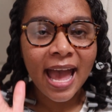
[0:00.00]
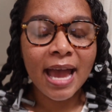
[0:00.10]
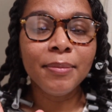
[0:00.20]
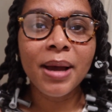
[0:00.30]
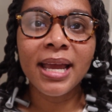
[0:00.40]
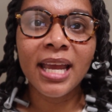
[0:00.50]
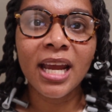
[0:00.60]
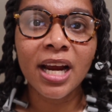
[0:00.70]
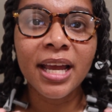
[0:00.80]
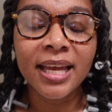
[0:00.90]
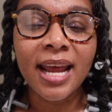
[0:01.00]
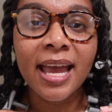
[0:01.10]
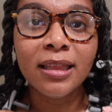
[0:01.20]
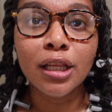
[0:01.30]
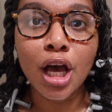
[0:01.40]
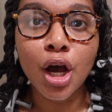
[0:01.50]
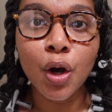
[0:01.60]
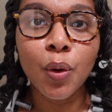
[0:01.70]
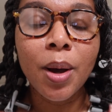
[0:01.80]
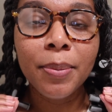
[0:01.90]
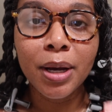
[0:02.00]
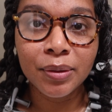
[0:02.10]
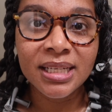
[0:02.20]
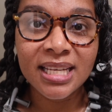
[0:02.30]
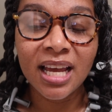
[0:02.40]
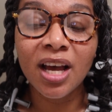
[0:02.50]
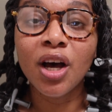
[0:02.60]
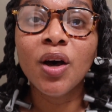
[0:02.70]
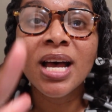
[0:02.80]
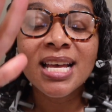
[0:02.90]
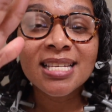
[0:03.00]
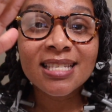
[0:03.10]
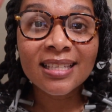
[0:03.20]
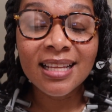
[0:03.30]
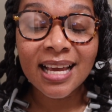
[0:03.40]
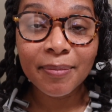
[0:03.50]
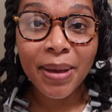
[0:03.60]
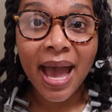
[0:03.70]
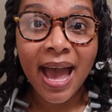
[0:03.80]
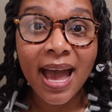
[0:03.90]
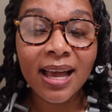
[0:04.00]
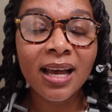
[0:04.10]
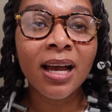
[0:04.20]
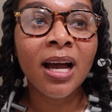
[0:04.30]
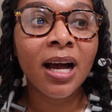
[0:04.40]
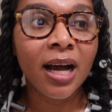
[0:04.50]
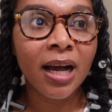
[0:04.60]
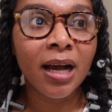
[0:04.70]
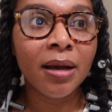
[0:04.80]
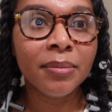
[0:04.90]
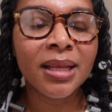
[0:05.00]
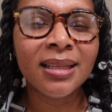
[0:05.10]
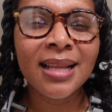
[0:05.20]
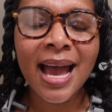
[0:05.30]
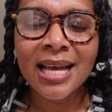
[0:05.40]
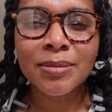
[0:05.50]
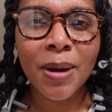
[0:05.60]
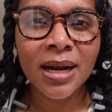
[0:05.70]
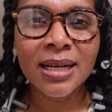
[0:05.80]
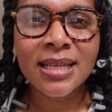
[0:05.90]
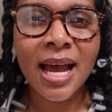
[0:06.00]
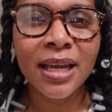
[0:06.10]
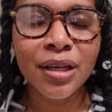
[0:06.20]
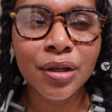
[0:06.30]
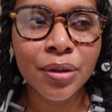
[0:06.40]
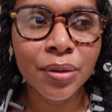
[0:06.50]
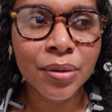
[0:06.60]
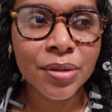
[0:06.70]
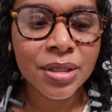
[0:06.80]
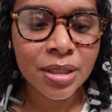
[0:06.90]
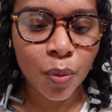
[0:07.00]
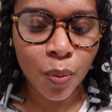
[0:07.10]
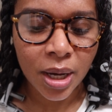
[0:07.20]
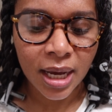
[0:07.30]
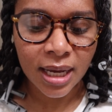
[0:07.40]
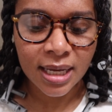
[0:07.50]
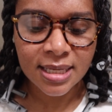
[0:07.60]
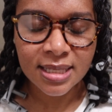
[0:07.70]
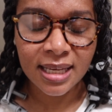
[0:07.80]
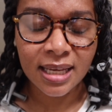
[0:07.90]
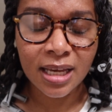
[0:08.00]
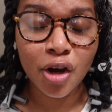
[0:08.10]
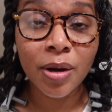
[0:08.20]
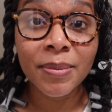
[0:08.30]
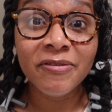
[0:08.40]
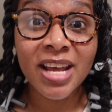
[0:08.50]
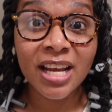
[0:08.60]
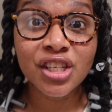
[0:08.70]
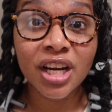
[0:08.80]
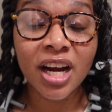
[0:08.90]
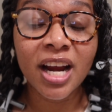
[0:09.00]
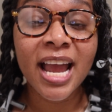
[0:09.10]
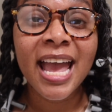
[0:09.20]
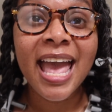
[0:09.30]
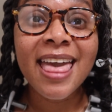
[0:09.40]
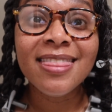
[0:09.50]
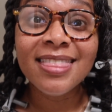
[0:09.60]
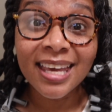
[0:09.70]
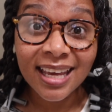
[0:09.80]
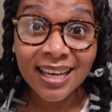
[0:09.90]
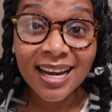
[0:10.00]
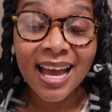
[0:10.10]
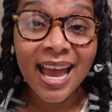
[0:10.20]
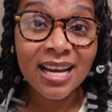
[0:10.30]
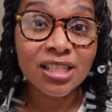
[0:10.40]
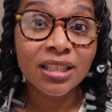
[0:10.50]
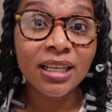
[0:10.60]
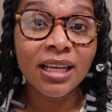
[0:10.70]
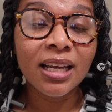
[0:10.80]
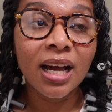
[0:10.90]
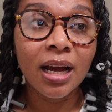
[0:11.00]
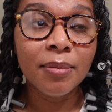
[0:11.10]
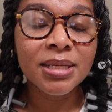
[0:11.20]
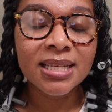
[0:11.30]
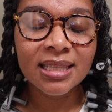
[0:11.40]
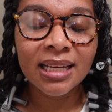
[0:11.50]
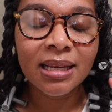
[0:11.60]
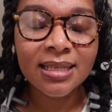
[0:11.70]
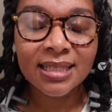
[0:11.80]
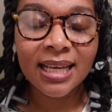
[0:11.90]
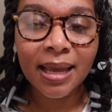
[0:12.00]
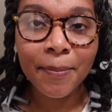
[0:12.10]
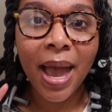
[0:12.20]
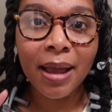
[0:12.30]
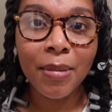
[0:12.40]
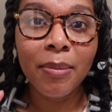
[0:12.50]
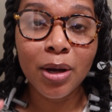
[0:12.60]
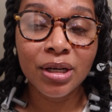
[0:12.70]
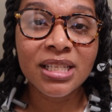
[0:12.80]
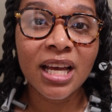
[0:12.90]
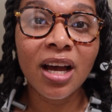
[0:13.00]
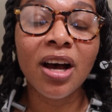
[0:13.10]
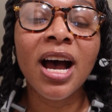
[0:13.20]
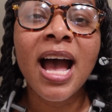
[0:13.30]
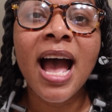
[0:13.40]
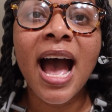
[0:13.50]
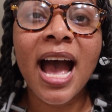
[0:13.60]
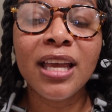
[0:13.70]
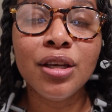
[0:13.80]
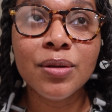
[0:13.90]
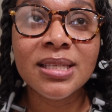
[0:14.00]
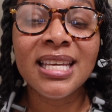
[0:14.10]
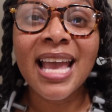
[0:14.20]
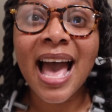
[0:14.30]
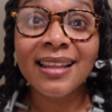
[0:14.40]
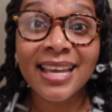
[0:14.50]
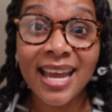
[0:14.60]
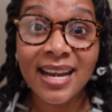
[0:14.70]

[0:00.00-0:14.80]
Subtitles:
had my hair in a low ponytail, slick back. The last product I used was the Cream of Nature, and then I actually, to slick back my ponytail, I used the Aloe